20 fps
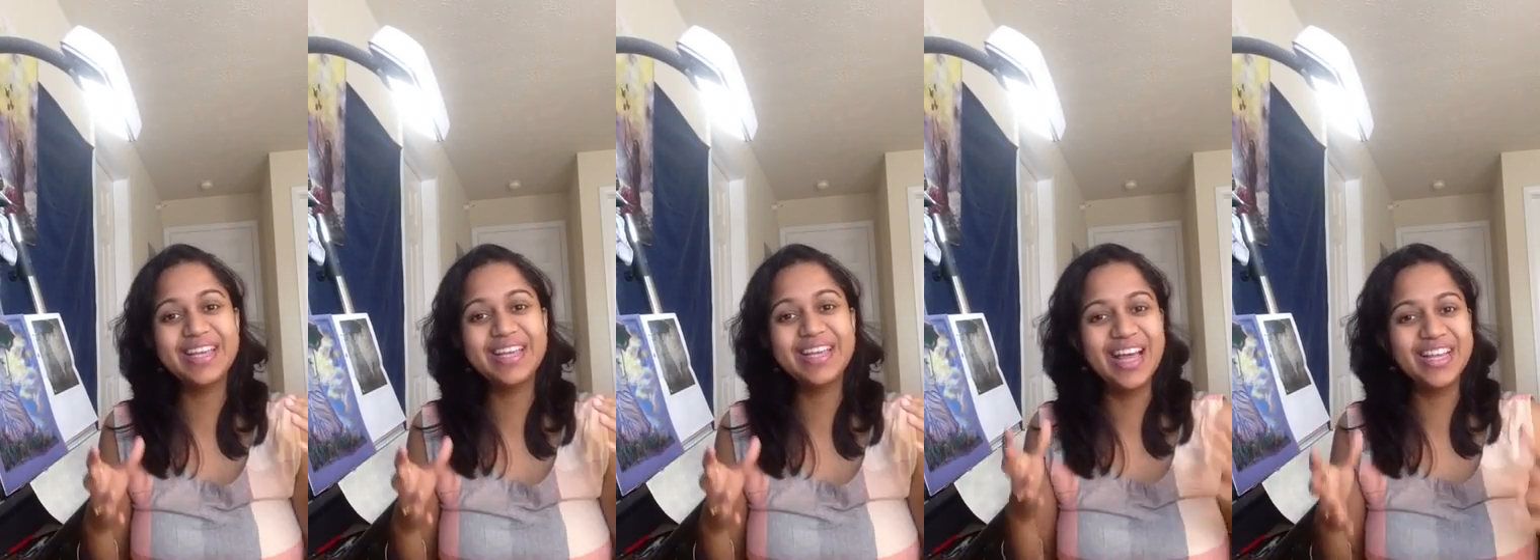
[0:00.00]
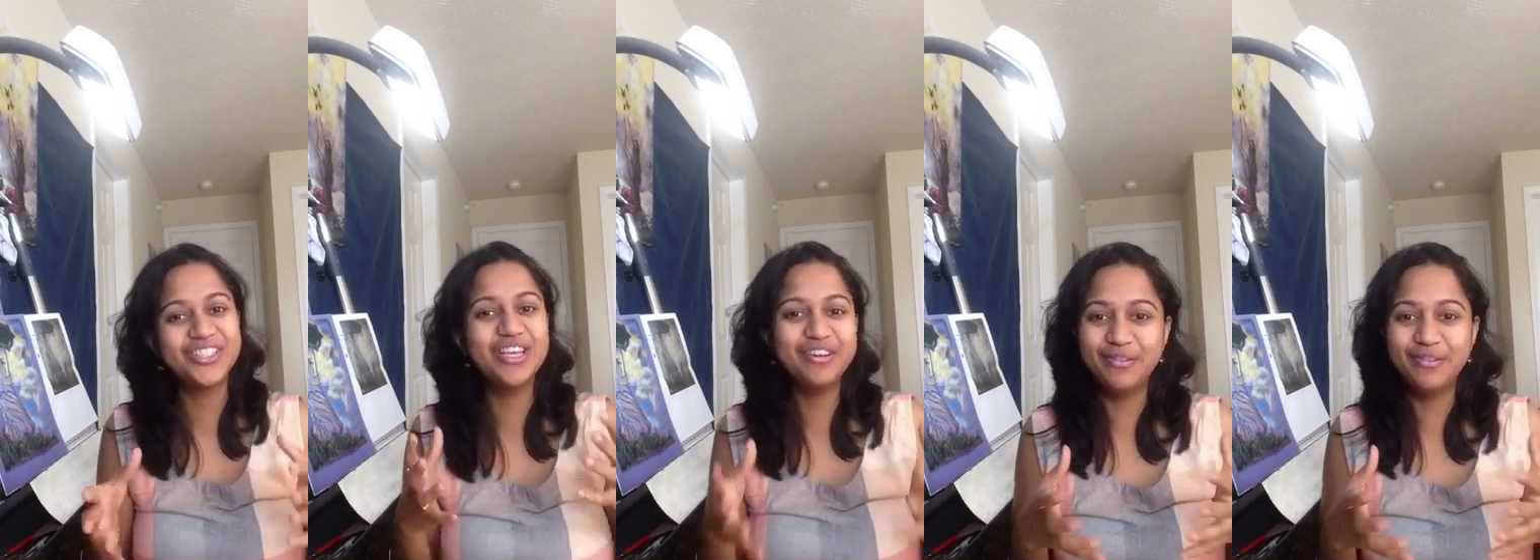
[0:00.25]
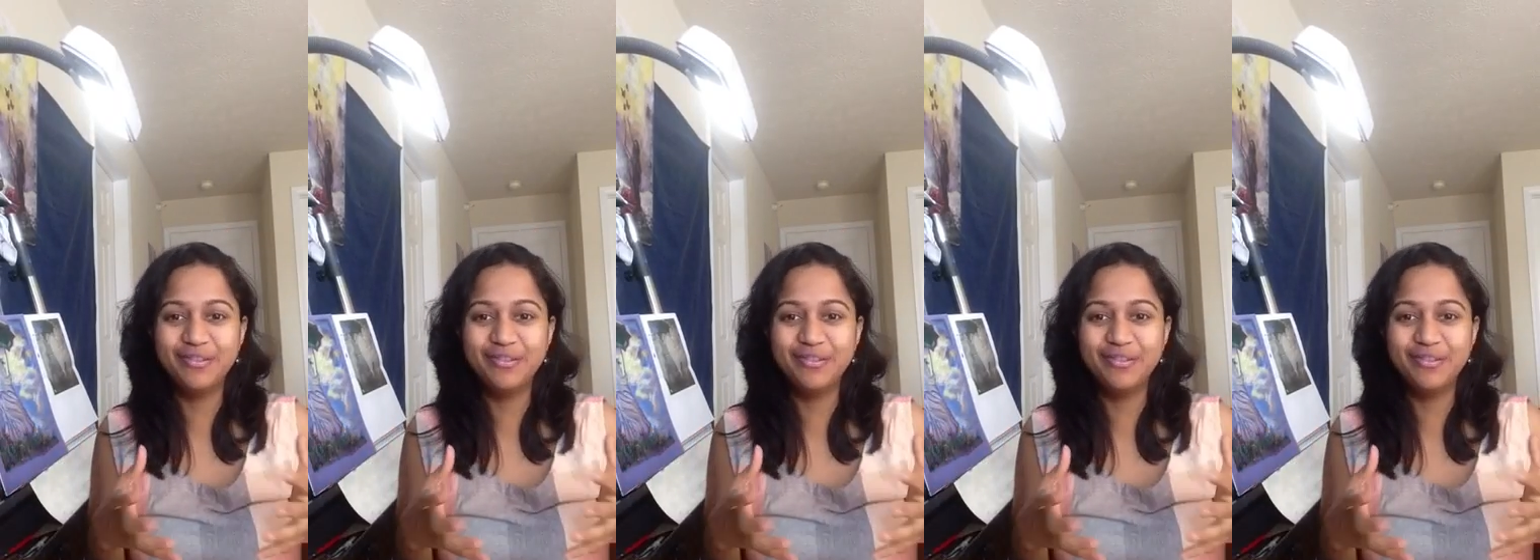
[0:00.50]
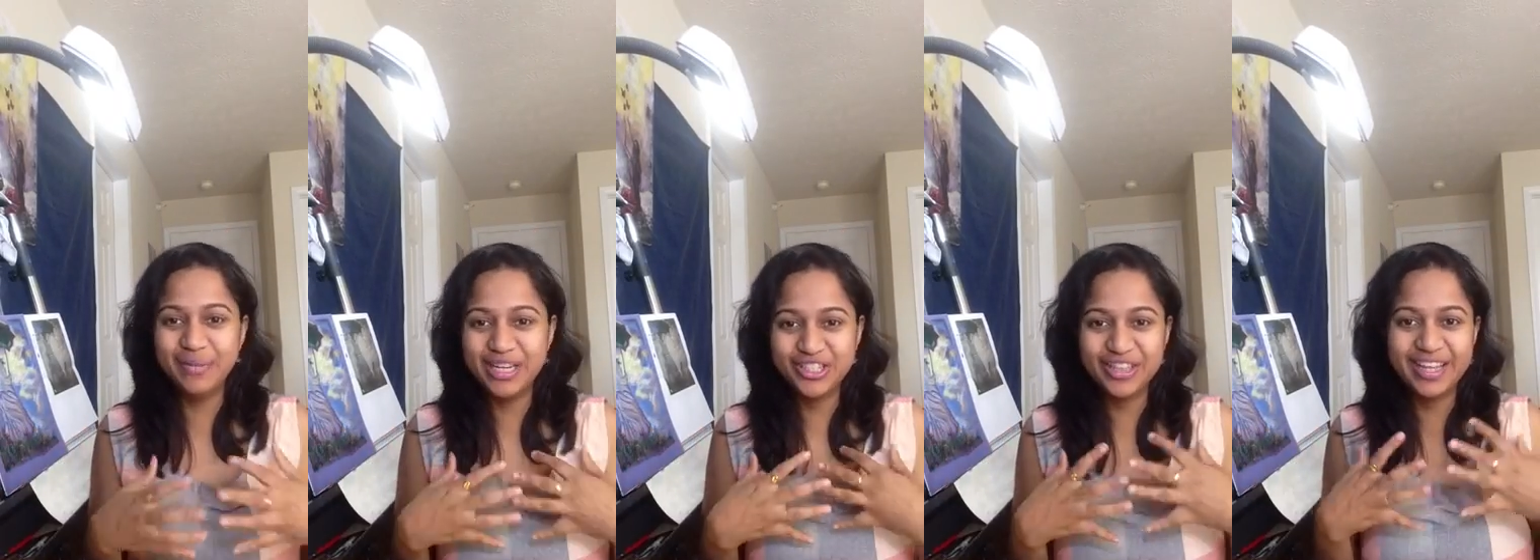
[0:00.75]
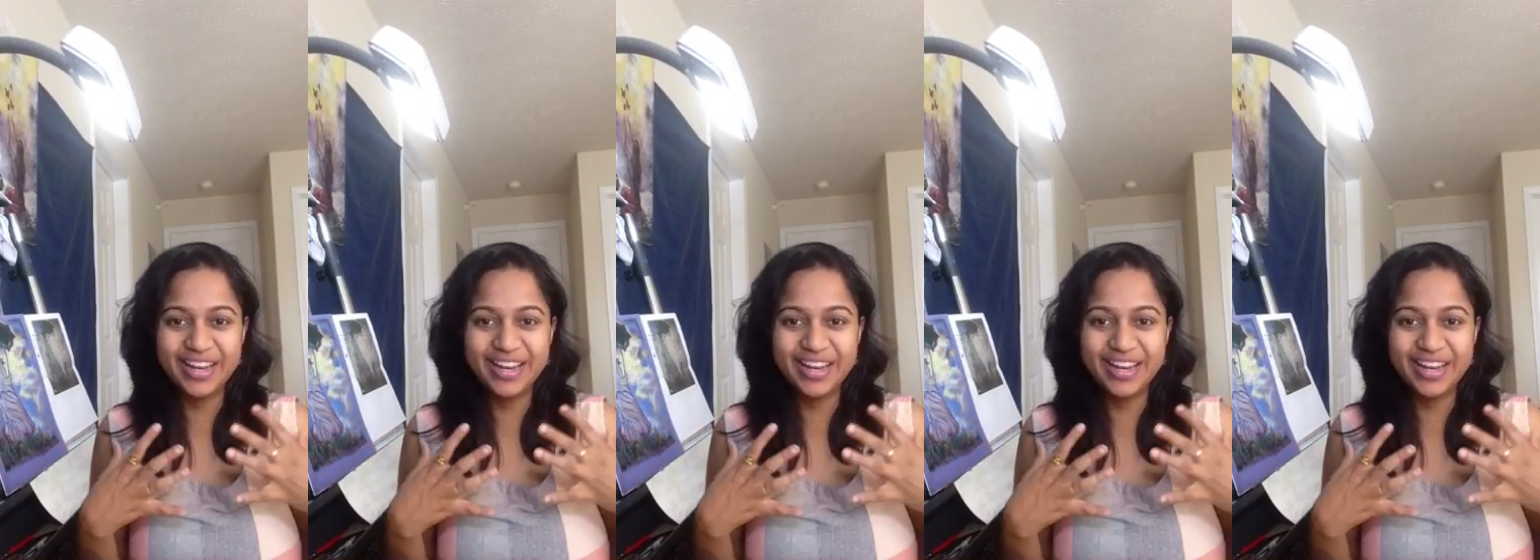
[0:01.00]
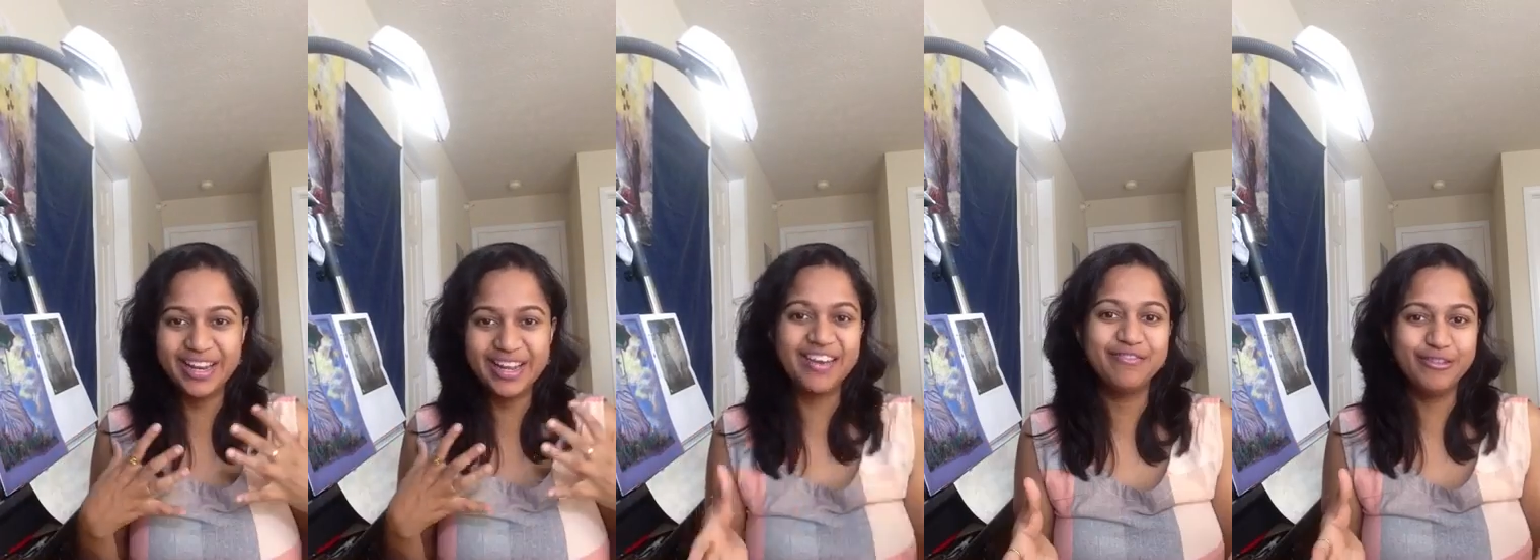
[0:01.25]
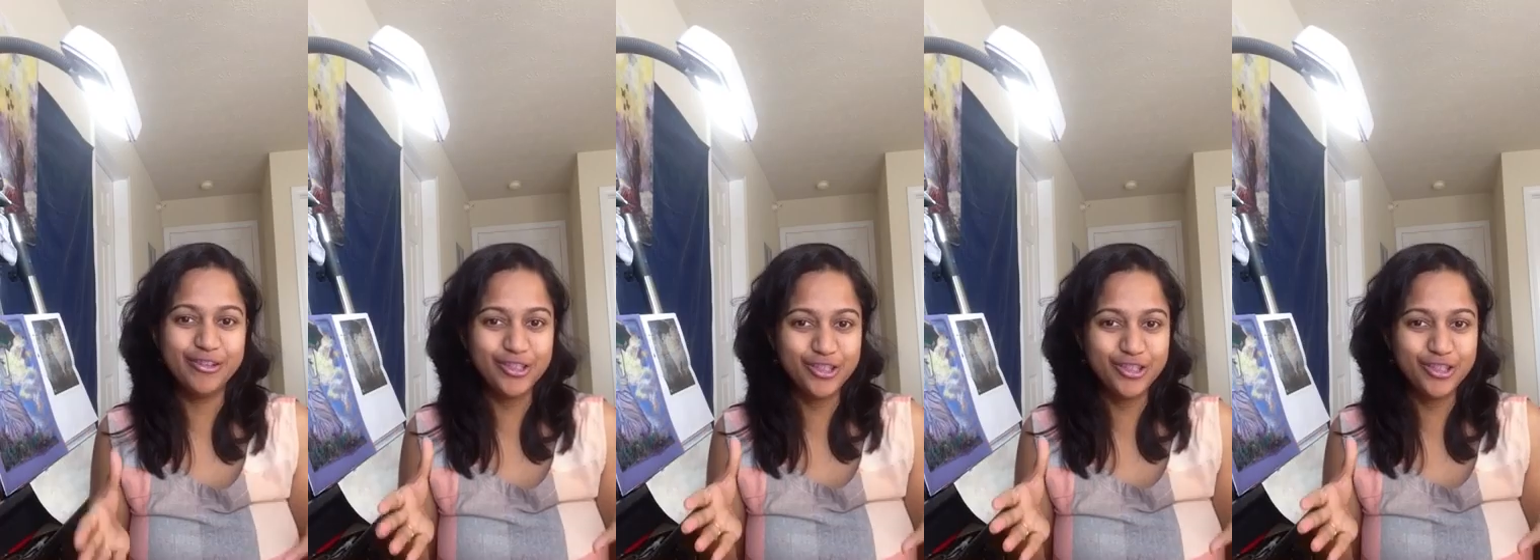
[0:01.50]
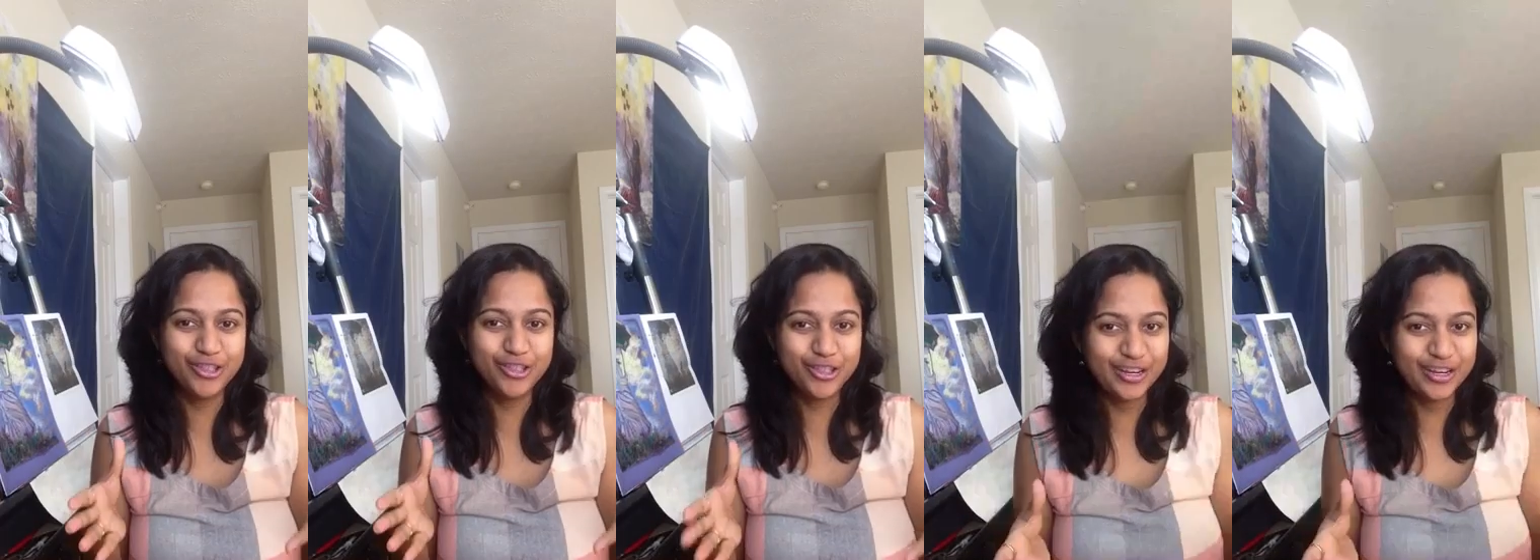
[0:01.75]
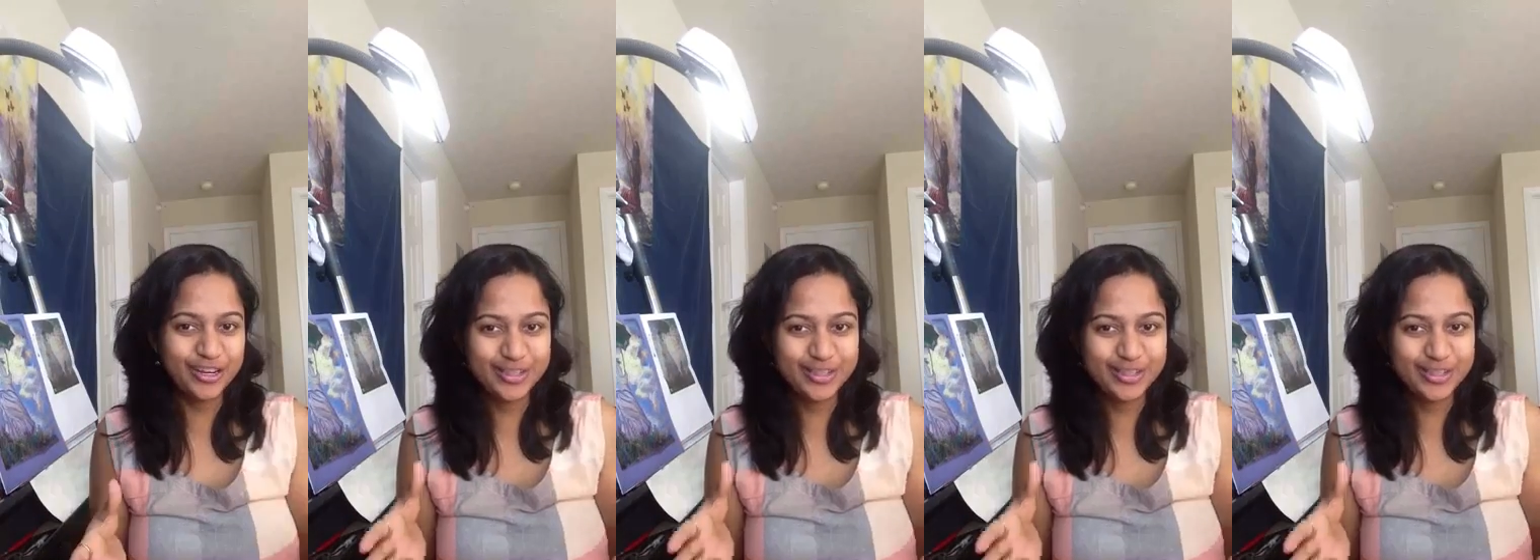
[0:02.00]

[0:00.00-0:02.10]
catch the information that I have to share